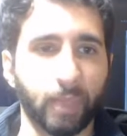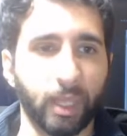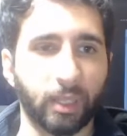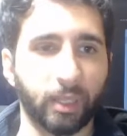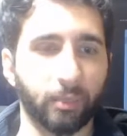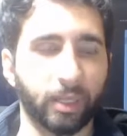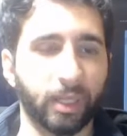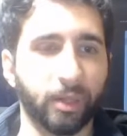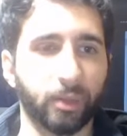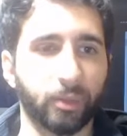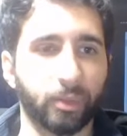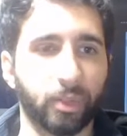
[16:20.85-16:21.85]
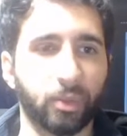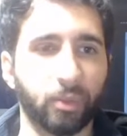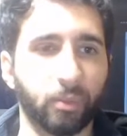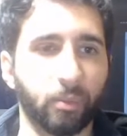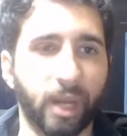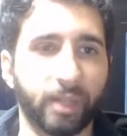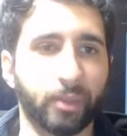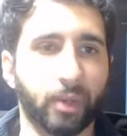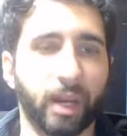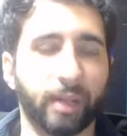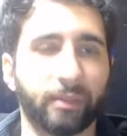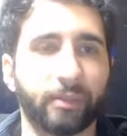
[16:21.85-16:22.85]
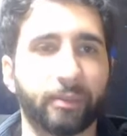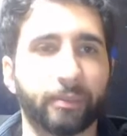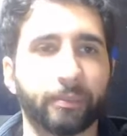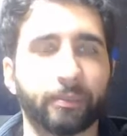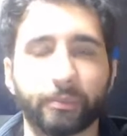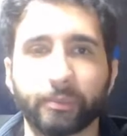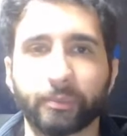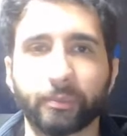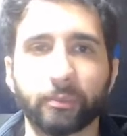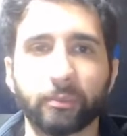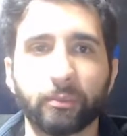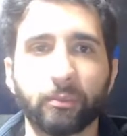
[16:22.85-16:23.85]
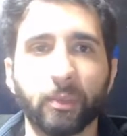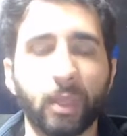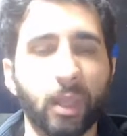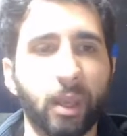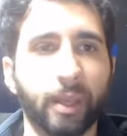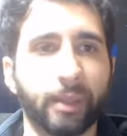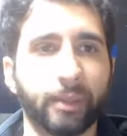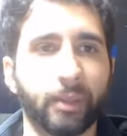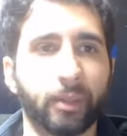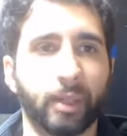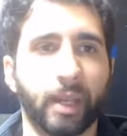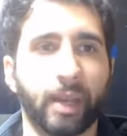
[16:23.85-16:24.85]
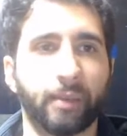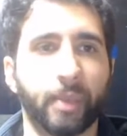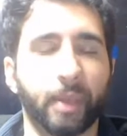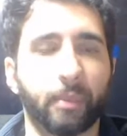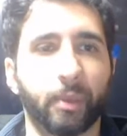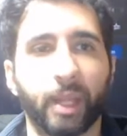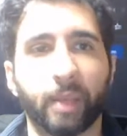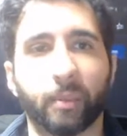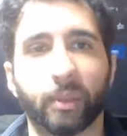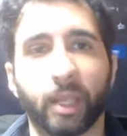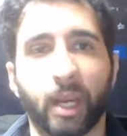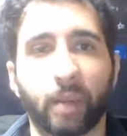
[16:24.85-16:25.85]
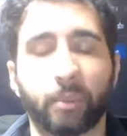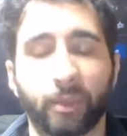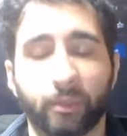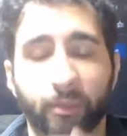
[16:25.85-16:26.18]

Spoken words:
And then we go to My Drive. And you can have people able to upload